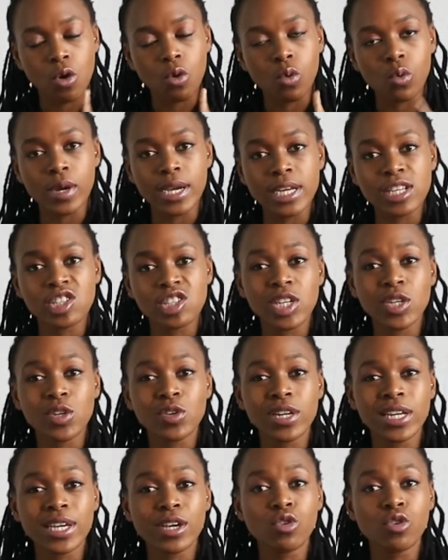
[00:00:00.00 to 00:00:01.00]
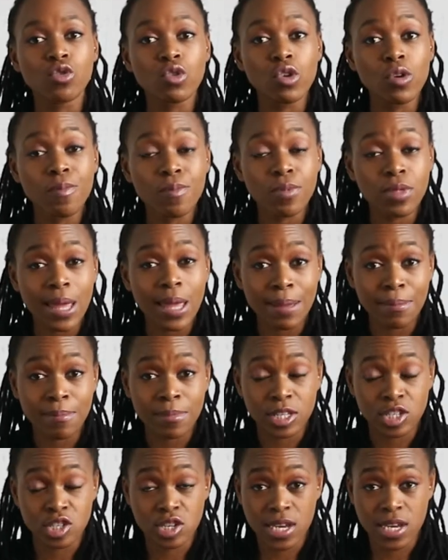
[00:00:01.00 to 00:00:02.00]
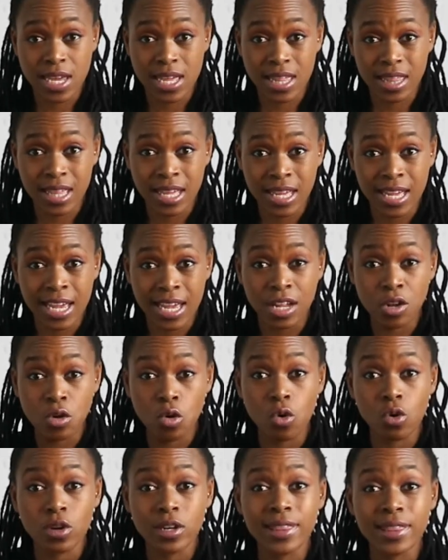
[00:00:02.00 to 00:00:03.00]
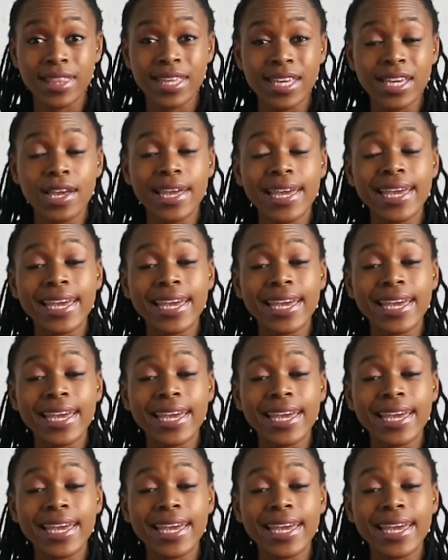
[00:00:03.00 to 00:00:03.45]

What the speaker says: We generally group them together and call it the